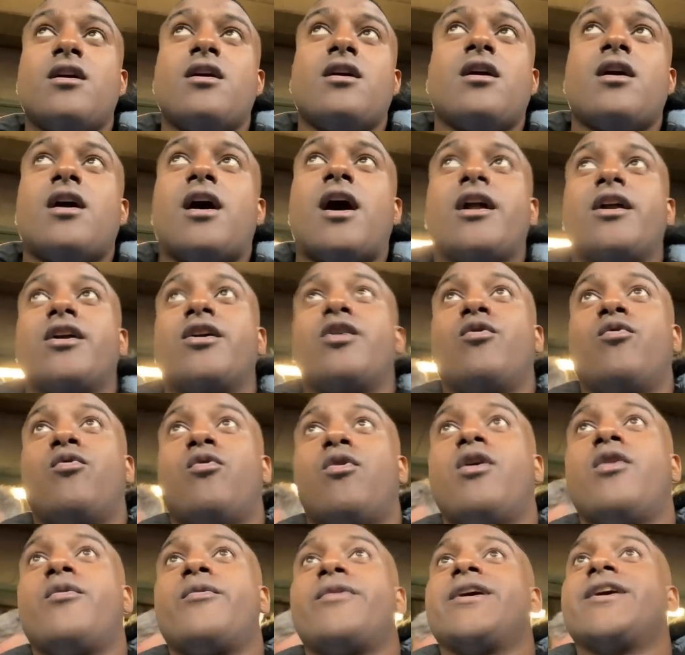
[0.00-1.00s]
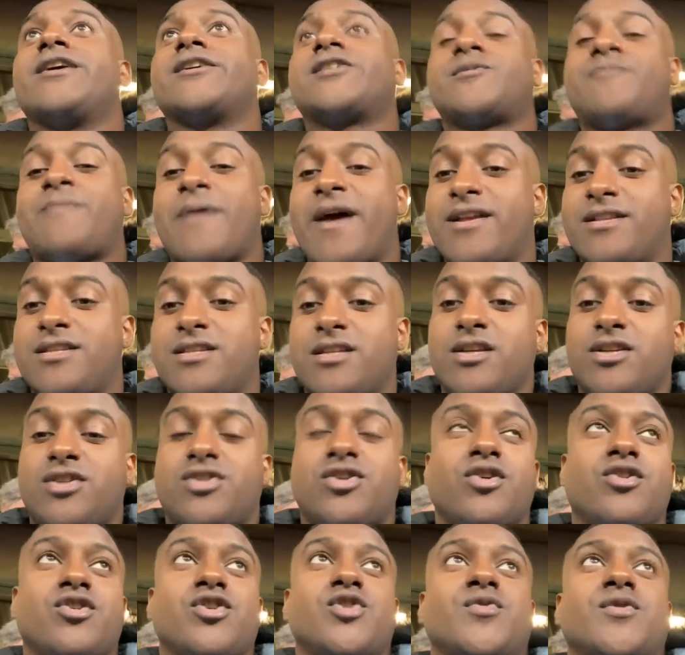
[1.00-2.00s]
I don't know what we expected as
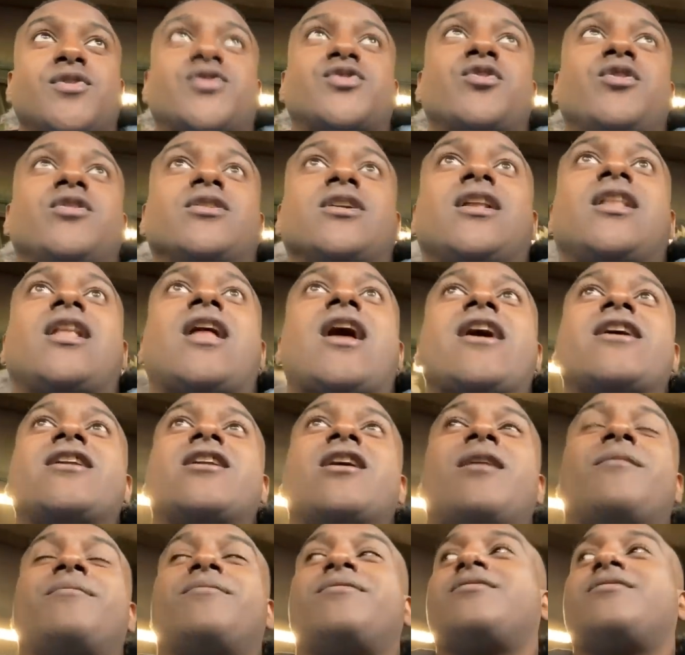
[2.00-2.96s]
soon as we saw the lineup.